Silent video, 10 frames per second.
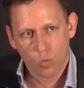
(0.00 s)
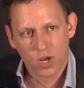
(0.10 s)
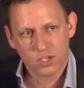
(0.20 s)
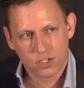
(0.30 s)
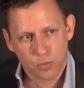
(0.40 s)

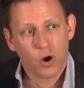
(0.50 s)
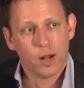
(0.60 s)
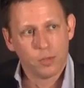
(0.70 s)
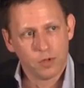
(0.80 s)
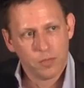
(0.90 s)
was the
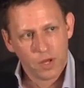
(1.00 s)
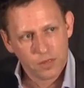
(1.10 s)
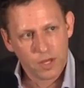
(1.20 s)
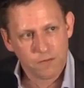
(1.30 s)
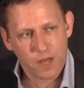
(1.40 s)
problem
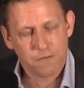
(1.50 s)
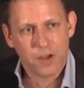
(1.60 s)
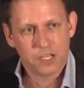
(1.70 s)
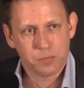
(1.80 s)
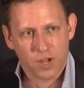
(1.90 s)
that
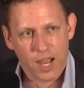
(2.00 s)
Facebook